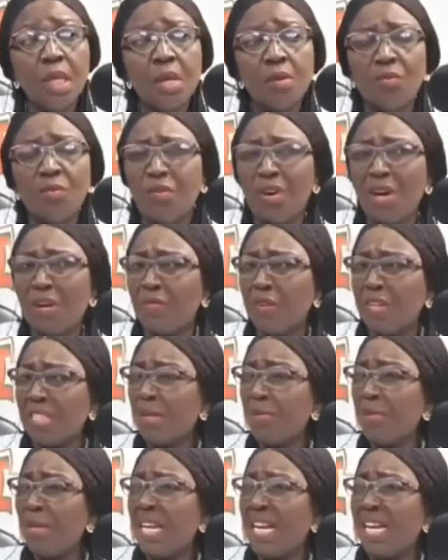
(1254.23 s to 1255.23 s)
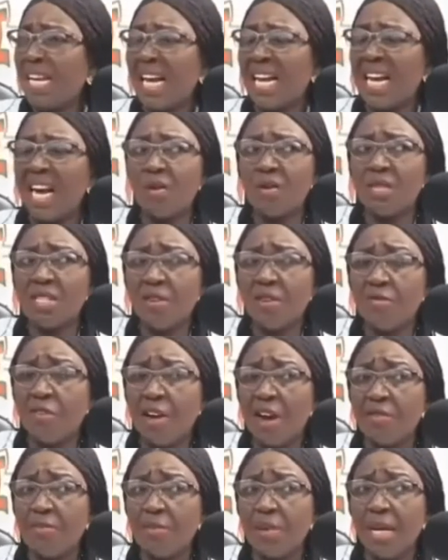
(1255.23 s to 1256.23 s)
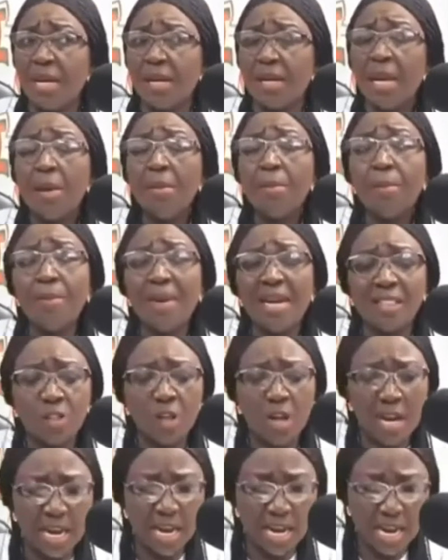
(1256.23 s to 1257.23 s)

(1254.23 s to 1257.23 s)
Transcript: 40 million na ka won sem 5 million mpacho